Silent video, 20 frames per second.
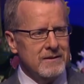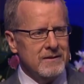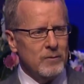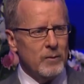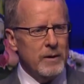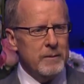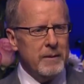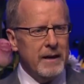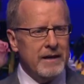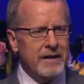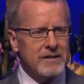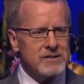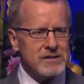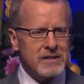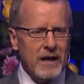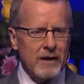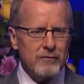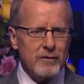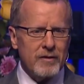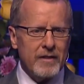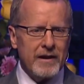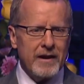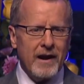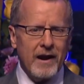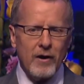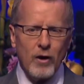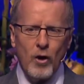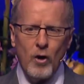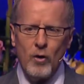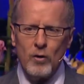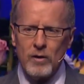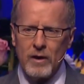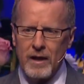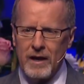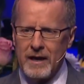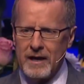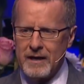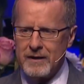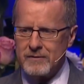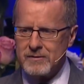we may discover that in our own
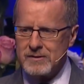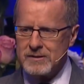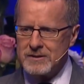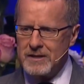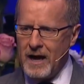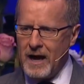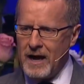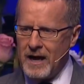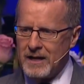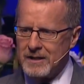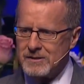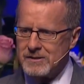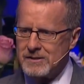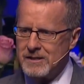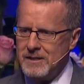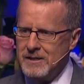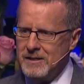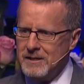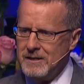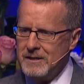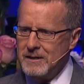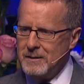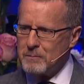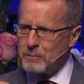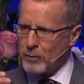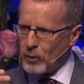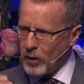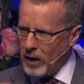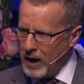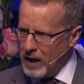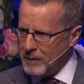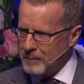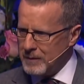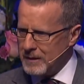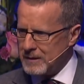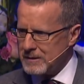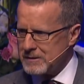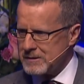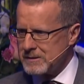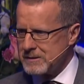lives, God's
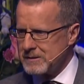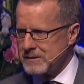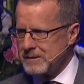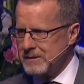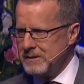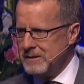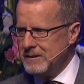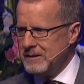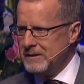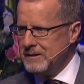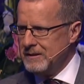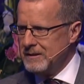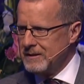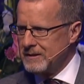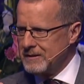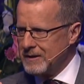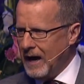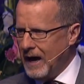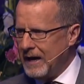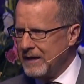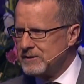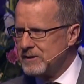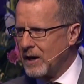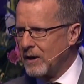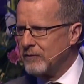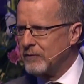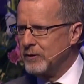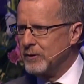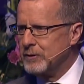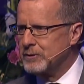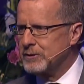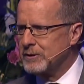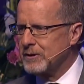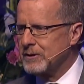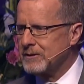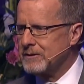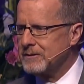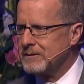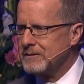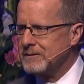promise guides our future.
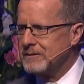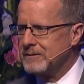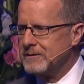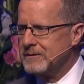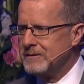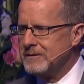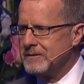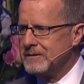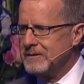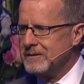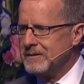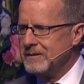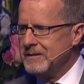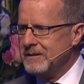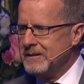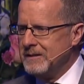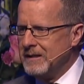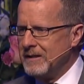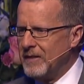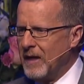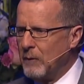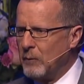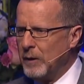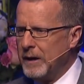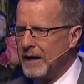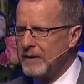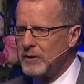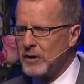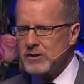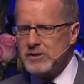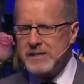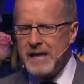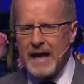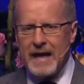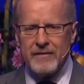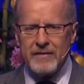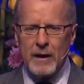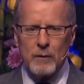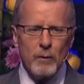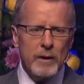That we
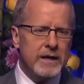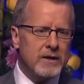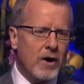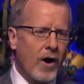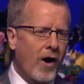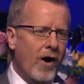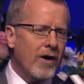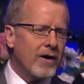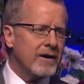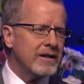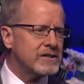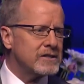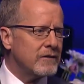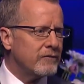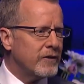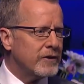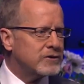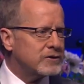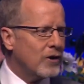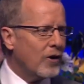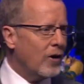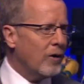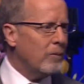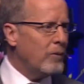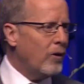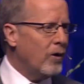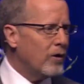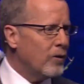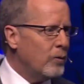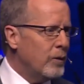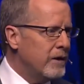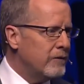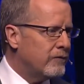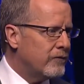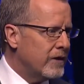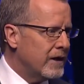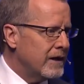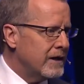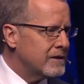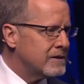understand that regardless of the turmoil we
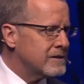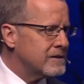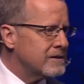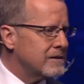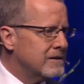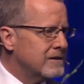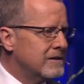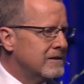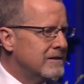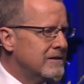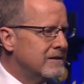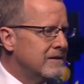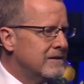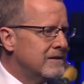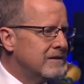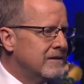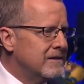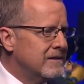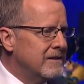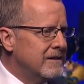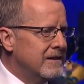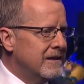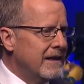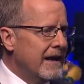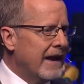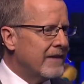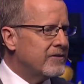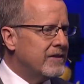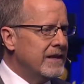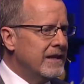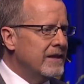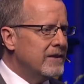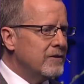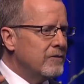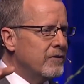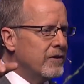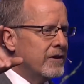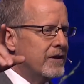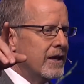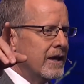face, at the end
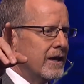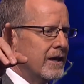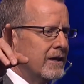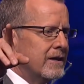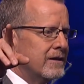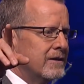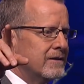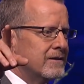of the day,